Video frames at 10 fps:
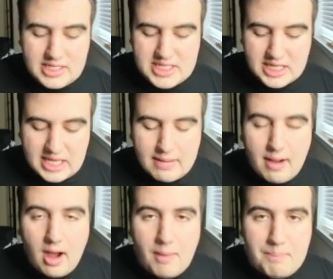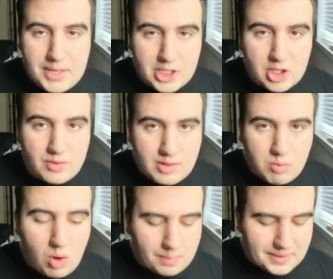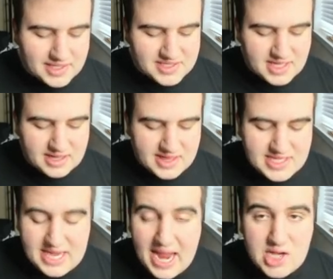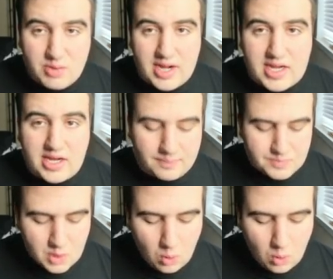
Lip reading: to get a bigger reward, because this end right here